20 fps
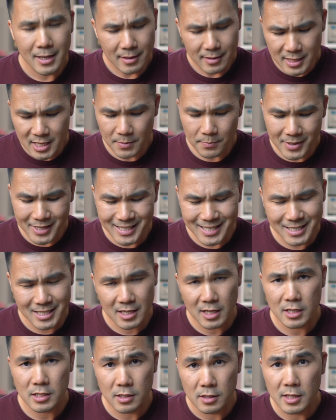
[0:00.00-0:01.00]
let me
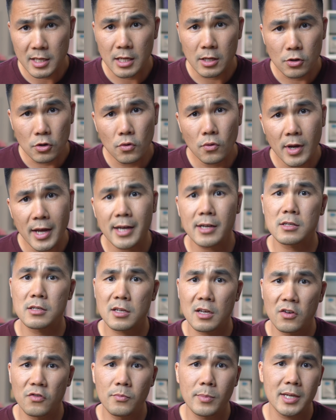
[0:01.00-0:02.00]
discuss the UX
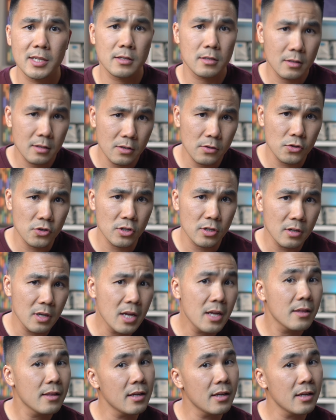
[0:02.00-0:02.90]
of my solution,